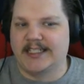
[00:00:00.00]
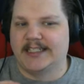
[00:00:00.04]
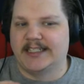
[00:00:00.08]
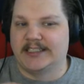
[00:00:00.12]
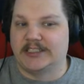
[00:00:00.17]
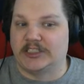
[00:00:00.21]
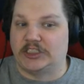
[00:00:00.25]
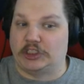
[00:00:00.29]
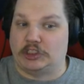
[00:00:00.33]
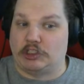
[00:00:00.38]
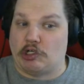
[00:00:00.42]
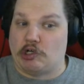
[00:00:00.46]

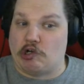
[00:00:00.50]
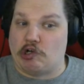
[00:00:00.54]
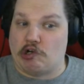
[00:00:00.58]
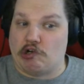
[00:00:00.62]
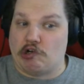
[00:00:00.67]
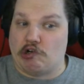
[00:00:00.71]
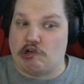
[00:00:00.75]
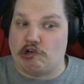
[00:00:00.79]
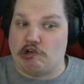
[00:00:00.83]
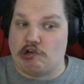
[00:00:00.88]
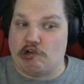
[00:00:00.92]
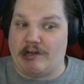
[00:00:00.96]

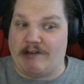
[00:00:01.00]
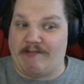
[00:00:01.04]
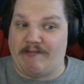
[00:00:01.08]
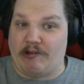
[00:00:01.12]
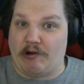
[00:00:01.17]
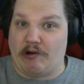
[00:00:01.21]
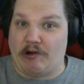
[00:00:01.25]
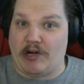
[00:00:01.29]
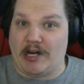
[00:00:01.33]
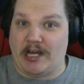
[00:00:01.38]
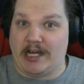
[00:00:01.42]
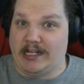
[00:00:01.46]
So if
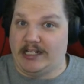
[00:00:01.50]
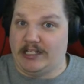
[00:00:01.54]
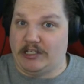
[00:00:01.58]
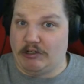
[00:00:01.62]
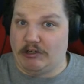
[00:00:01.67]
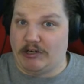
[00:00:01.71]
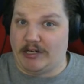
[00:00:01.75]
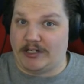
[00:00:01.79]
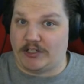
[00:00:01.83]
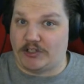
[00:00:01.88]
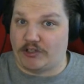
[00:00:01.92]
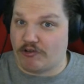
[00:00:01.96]
you're not
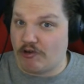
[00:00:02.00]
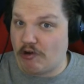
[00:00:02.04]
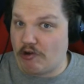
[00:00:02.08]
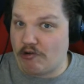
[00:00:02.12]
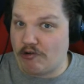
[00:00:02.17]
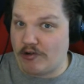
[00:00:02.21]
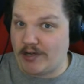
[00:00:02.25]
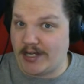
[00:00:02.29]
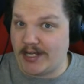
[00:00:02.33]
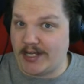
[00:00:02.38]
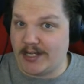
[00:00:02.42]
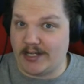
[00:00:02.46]
good at
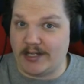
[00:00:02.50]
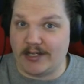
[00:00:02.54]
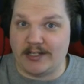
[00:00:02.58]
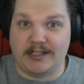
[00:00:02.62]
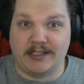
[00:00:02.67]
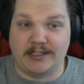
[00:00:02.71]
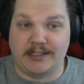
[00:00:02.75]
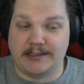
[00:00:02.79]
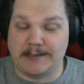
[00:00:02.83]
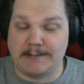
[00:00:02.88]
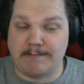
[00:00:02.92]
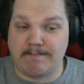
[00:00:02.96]
drawing,
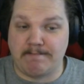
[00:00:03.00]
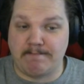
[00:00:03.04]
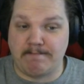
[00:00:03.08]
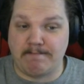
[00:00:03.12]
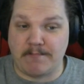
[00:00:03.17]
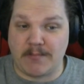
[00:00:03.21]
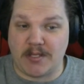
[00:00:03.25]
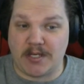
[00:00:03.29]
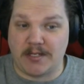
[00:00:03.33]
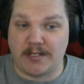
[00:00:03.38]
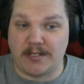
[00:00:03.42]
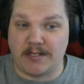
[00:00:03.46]

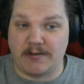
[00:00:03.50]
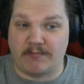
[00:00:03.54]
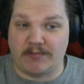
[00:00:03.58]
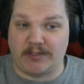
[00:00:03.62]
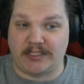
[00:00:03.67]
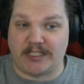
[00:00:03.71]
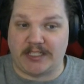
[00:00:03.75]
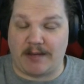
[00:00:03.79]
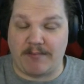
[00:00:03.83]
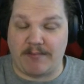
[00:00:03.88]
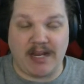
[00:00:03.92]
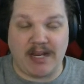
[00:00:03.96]

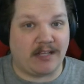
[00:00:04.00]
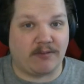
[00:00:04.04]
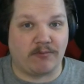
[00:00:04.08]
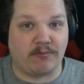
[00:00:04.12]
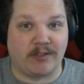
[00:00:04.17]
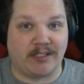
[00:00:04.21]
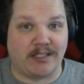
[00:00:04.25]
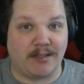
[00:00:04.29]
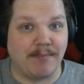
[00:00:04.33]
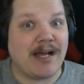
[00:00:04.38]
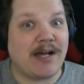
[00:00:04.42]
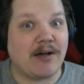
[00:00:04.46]
which I'm not
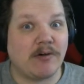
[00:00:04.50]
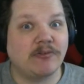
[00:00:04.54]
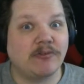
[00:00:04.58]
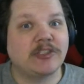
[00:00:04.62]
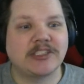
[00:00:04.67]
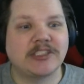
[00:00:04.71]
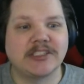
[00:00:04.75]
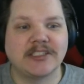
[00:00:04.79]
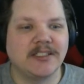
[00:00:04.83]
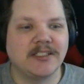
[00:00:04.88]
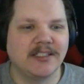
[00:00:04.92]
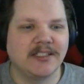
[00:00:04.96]
with the
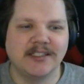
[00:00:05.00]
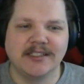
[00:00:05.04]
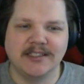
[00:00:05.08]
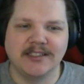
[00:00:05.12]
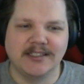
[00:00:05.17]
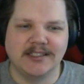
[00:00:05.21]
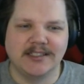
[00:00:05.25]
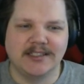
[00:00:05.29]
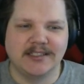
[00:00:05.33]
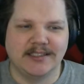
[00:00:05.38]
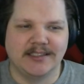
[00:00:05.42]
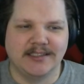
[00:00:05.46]
mouse,
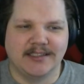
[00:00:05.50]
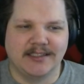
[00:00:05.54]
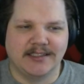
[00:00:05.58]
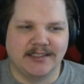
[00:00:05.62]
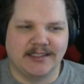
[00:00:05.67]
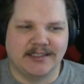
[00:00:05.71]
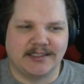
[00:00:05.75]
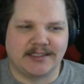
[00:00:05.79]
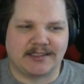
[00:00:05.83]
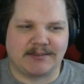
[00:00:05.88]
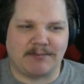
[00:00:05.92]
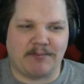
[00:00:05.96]

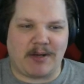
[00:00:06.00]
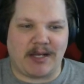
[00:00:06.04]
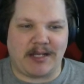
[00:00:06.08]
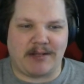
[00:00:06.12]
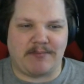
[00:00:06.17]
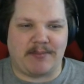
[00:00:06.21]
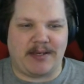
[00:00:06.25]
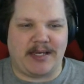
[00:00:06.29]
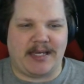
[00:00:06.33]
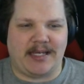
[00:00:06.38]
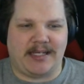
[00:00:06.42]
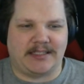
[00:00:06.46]
this might
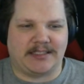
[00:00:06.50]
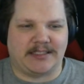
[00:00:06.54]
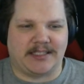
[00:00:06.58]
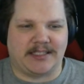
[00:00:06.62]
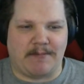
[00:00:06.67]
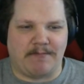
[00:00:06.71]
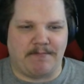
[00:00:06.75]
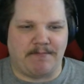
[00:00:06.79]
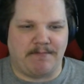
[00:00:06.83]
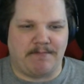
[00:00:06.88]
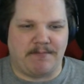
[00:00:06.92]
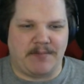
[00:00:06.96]
be
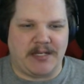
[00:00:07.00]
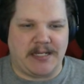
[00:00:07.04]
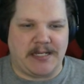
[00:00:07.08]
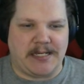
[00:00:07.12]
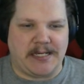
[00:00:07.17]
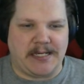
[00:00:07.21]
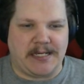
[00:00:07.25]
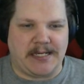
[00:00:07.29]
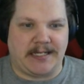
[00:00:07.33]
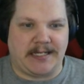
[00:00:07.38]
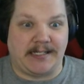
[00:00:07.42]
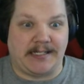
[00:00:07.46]
some
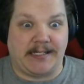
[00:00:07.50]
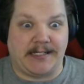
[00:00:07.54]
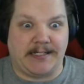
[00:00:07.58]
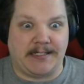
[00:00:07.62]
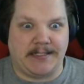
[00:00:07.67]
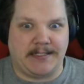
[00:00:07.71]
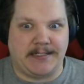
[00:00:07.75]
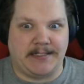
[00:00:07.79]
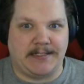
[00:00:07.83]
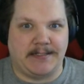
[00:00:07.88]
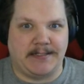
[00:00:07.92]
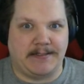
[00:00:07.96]
uh,
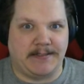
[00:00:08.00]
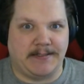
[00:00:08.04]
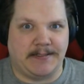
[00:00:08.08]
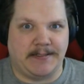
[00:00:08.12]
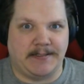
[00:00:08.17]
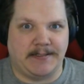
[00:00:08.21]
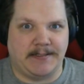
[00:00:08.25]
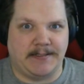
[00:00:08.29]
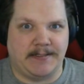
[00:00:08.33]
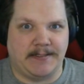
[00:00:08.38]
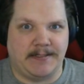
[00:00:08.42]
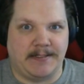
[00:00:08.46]

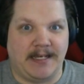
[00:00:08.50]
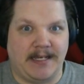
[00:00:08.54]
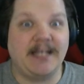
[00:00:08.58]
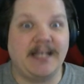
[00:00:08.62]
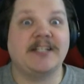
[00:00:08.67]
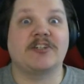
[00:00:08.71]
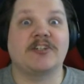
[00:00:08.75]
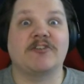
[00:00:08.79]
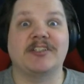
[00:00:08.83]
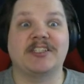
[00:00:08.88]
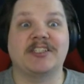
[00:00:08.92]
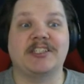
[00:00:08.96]

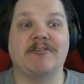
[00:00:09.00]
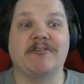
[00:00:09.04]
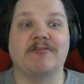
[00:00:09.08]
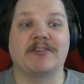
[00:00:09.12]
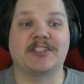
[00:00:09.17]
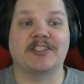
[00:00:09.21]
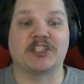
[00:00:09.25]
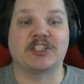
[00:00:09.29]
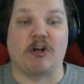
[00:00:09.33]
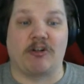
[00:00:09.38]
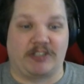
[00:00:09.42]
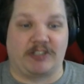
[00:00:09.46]
interesting
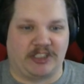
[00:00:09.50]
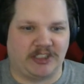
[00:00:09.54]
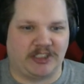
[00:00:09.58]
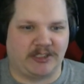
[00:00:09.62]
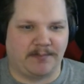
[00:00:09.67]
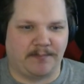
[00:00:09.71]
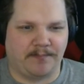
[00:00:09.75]
resulresults.